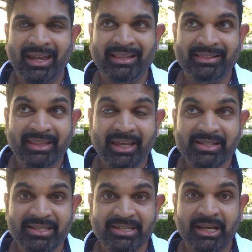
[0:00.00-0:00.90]
and
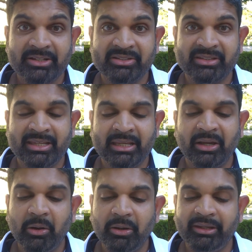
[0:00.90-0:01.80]
then start to think,
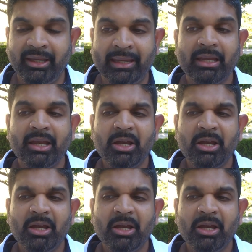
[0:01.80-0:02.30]
okay,